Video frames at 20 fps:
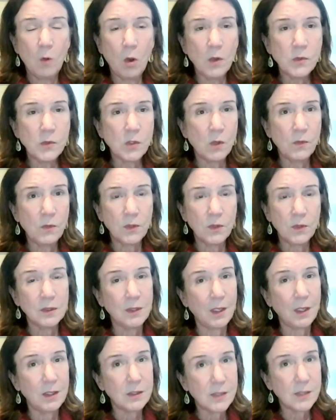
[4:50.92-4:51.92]
Also, the
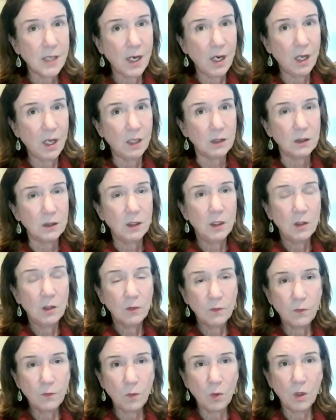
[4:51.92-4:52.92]
clientele
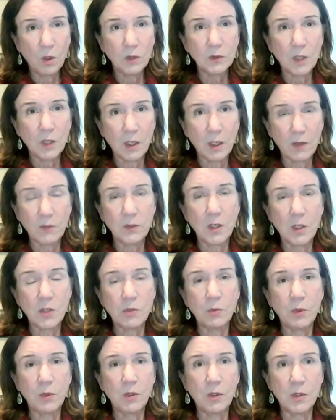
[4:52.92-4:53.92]
for a lot of the
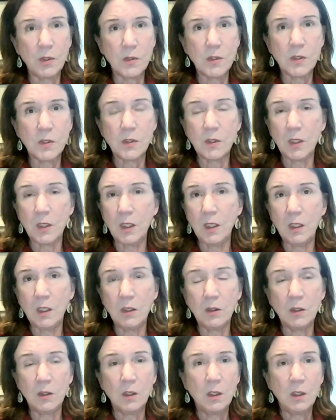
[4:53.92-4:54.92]
luxury goods
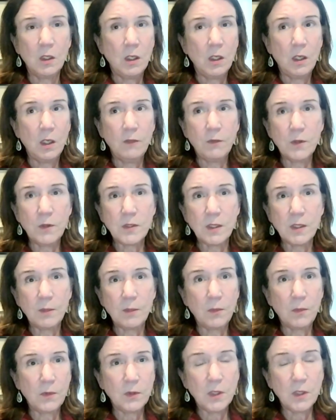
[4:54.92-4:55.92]
in, for
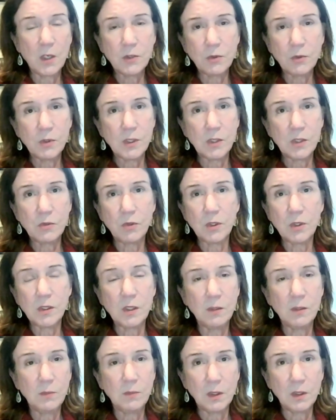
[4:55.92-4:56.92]
example, the luxury district
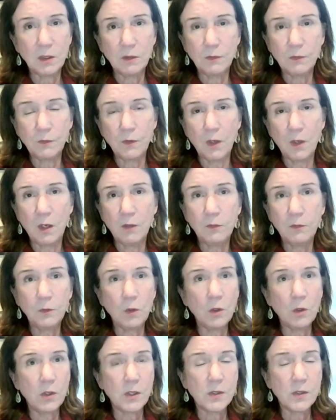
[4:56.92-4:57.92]
in the middle of uh,
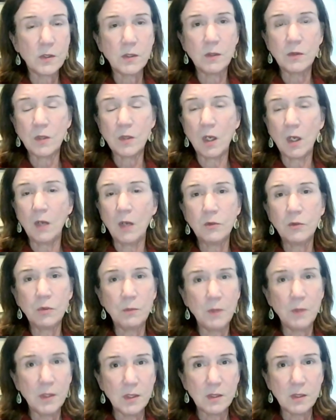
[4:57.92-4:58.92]
Florence is a
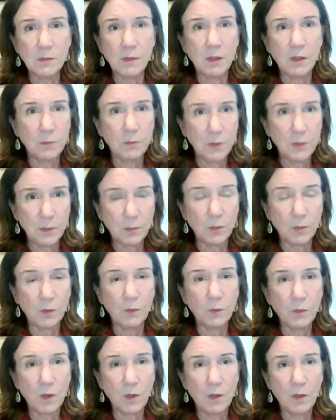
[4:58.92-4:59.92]
tremendous amount of
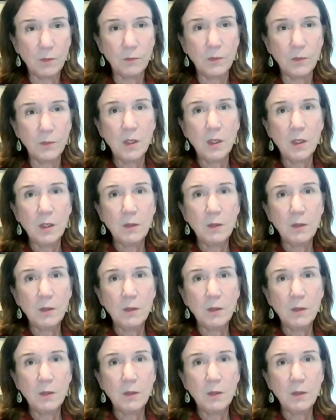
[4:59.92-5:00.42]
people from